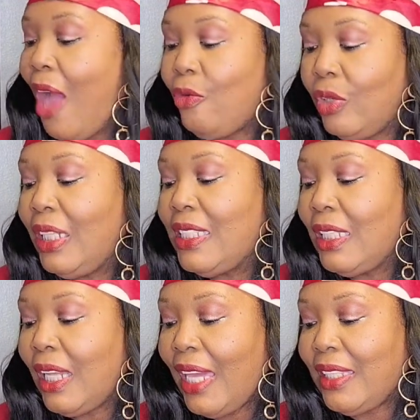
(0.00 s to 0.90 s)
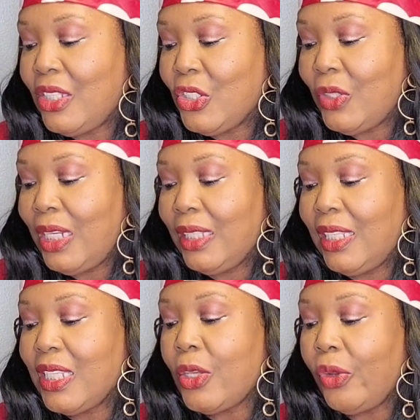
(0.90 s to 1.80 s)
I really did like this drink.
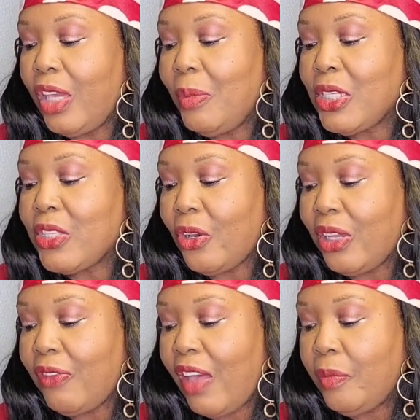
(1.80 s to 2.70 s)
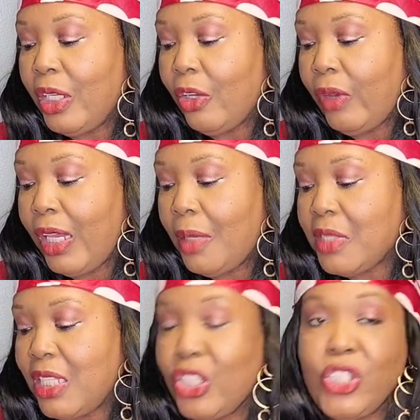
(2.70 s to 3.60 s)
The sodium is 35
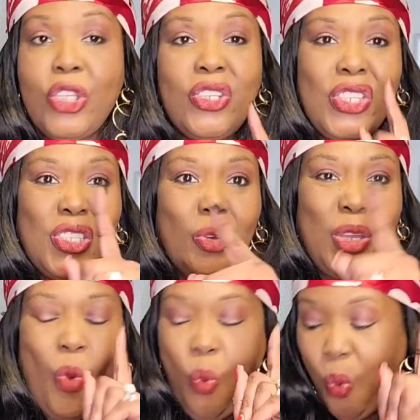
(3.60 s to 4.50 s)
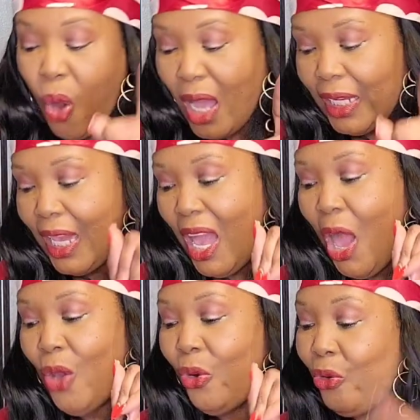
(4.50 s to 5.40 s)
milligrams and the sugars is only one
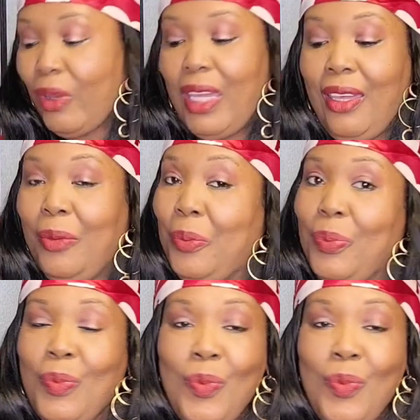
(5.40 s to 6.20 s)
gram.